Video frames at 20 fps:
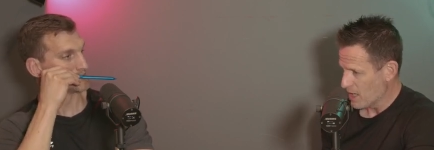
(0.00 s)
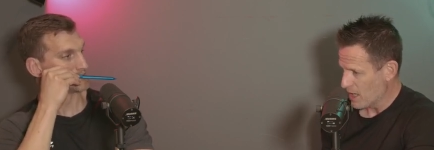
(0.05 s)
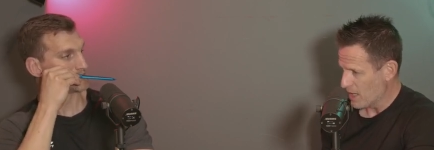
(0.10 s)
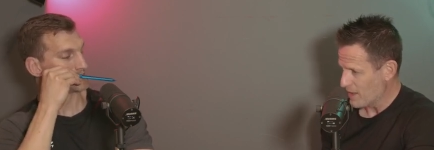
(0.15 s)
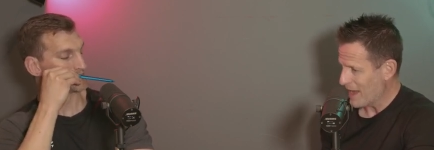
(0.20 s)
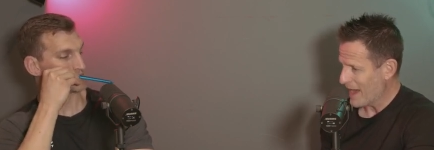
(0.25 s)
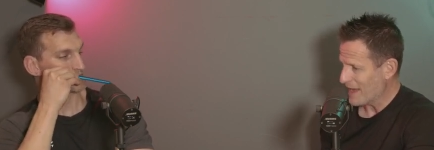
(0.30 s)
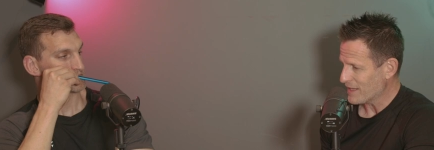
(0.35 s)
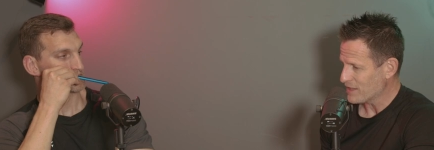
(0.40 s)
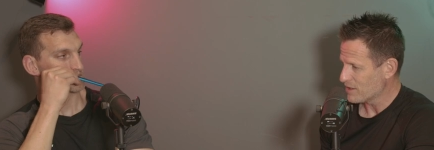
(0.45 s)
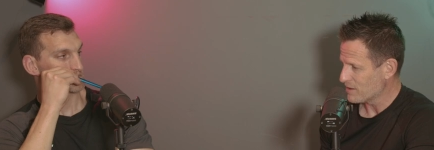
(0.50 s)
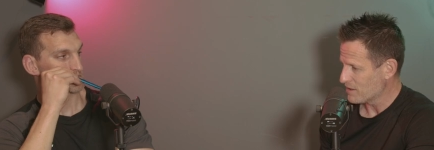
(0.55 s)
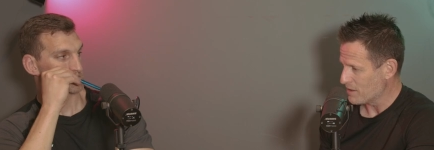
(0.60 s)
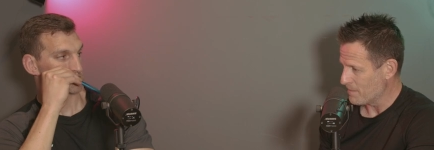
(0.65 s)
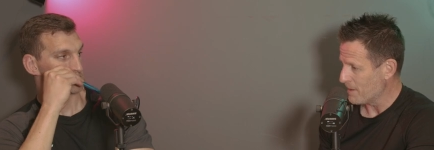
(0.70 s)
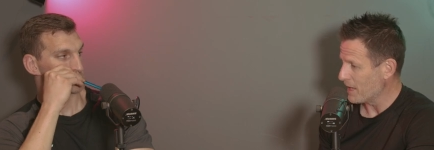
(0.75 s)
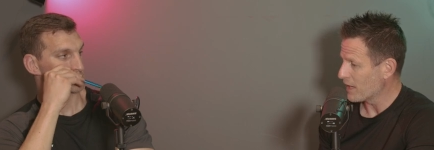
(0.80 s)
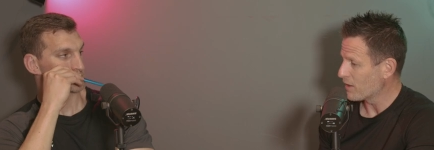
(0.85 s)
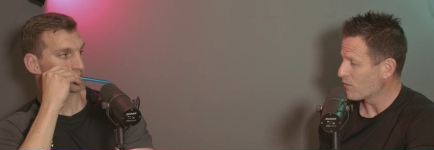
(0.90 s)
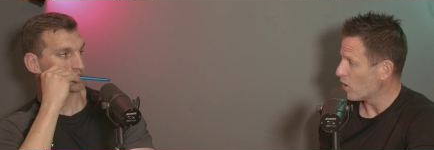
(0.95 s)
Speaker 1: And that's the
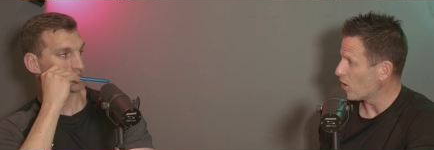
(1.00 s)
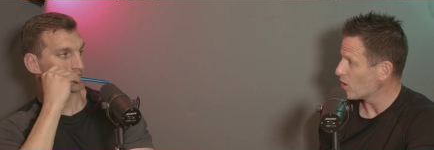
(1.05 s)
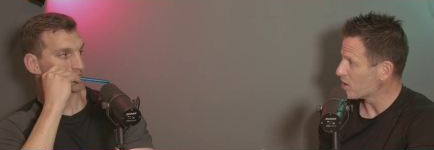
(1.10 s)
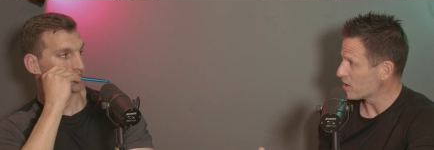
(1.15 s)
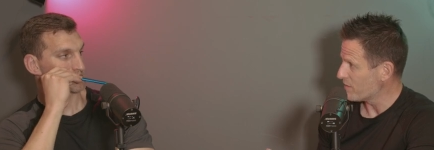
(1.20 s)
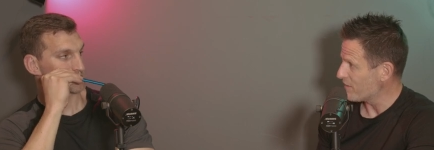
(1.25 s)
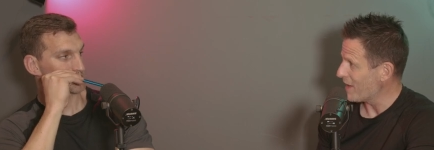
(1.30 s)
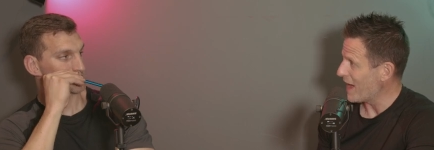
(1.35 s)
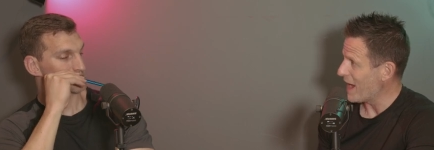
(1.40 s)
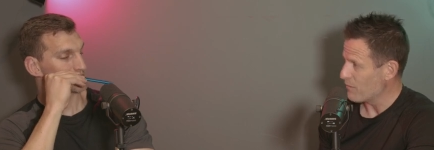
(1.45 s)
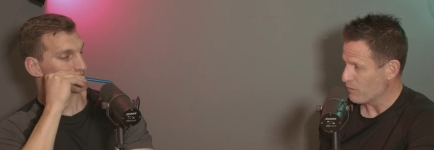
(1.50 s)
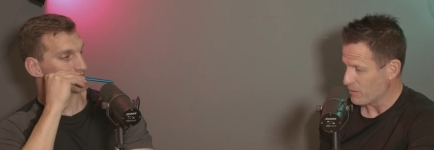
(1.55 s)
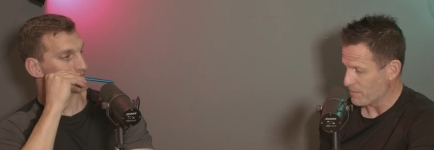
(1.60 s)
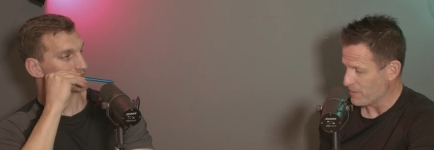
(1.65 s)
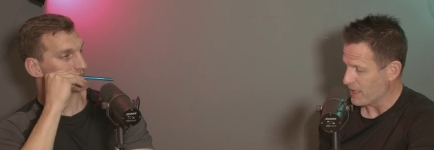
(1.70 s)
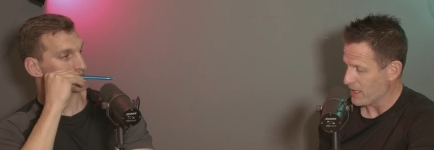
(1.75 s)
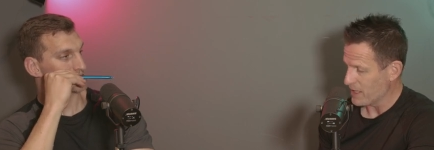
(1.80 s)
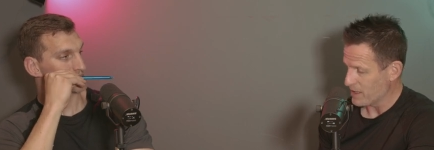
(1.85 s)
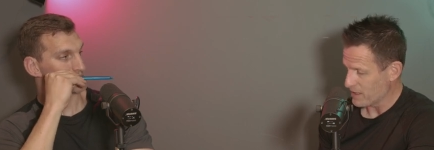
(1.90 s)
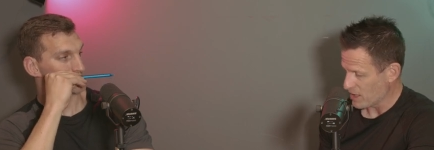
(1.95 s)
big rocks of that would
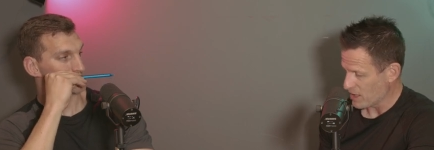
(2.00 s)
be